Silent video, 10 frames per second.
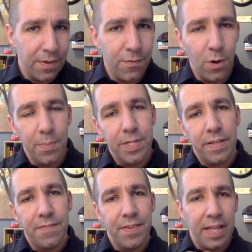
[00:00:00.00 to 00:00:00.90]
forms you have
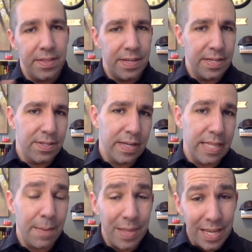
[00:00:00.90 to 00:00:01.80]
to fill out, things like
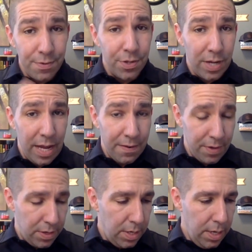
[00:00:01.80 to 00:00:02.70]
that. But that gives you kind of
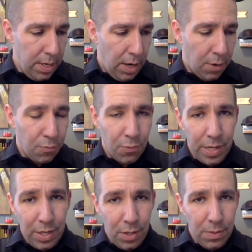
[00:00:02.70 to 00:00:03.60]
a
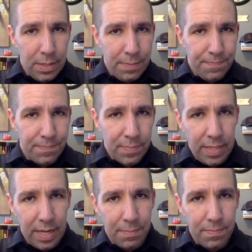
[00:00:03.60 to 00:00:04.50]
real
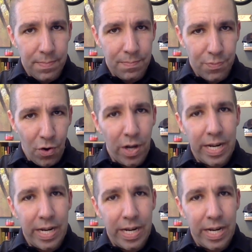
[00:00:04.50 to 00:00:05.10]
kind of broad